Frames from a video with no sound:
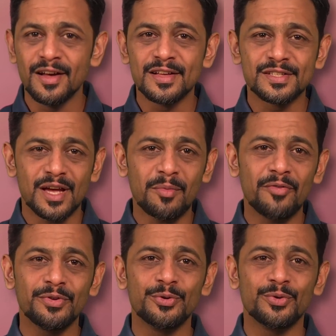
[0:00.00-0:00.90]
some
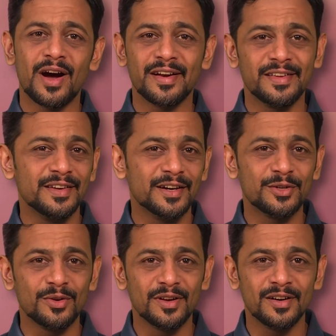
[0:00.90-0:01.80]
of you are here
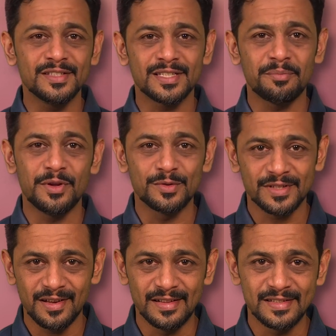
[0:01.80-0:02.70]
to learn some new
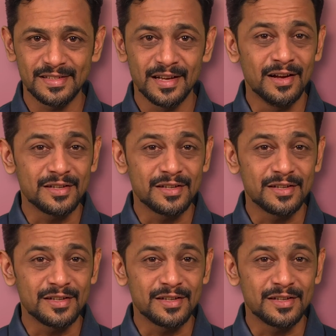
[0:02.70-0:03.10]
skills,